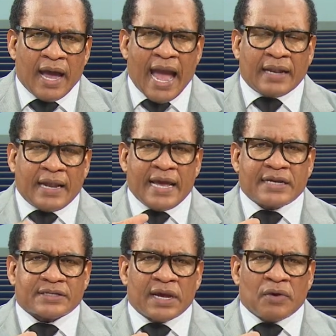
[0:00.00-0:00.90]
at
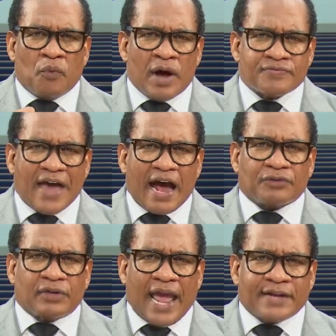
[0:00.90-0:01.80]
least
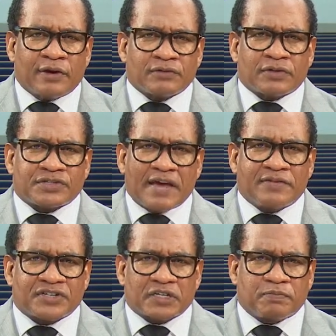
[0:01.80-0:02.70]

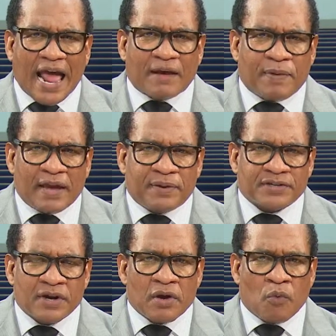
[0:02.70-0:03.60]
1,876 black
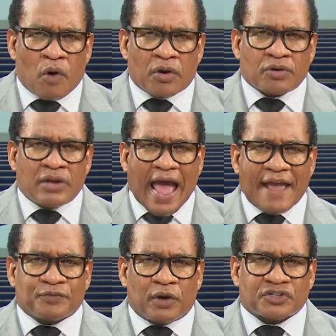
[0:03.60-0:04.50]
babies were
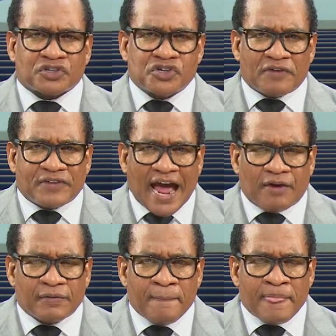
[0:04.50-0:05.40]
lives were snuffed
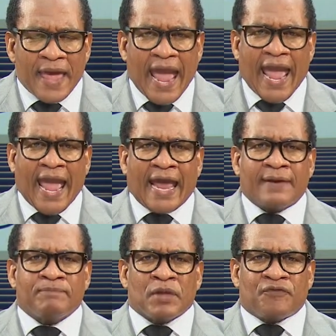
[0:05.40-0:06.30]
out,
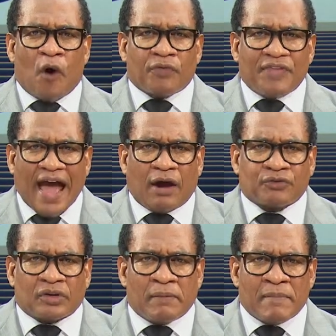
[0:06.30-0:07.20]
and
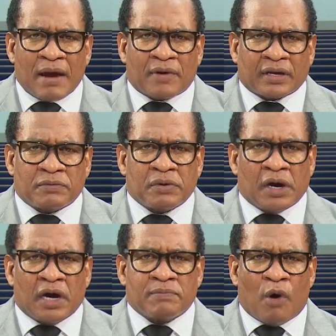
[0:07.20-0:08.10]
4,000 American
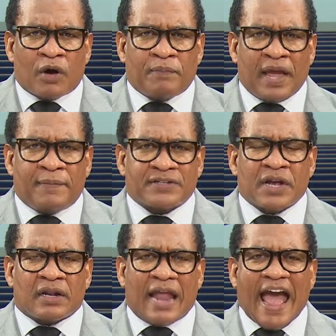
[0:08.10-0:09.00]
unborn
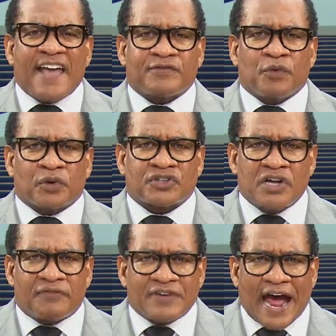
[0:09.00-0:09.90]
babies lives were
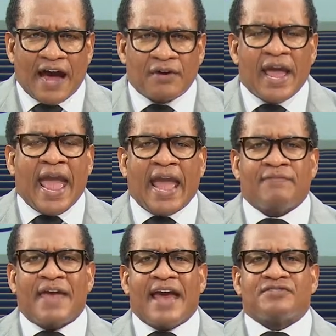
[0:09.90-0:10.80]
snuffed out,
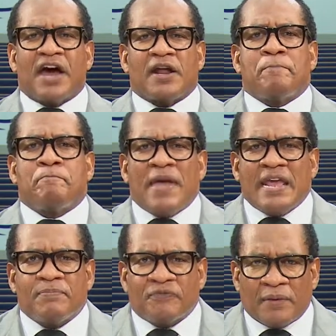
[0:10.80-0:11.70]
and there's not a
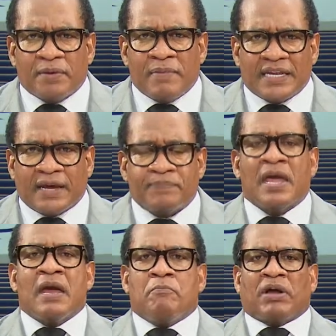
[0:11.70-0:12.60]
peep from the media.
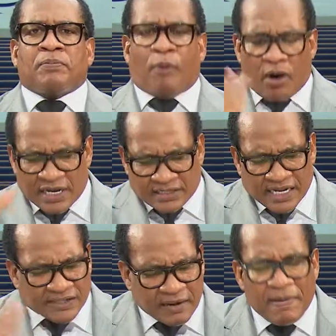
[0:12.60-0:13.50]
But the point, let's
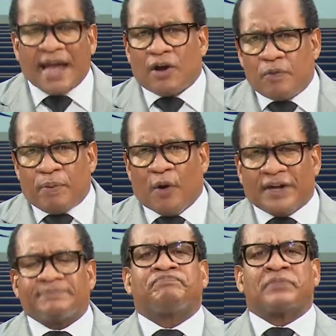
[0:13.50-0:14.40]
let's get back on
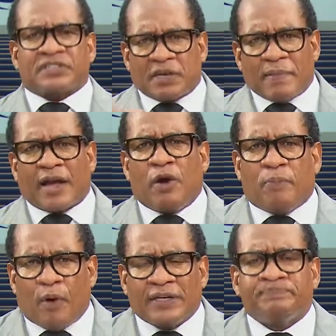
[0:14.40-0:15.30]
point. Let's get back on
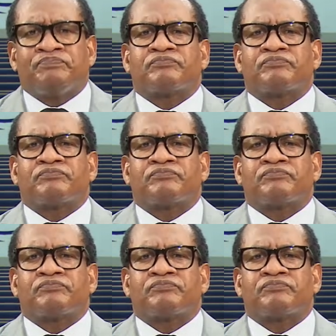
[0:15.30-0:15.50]
point.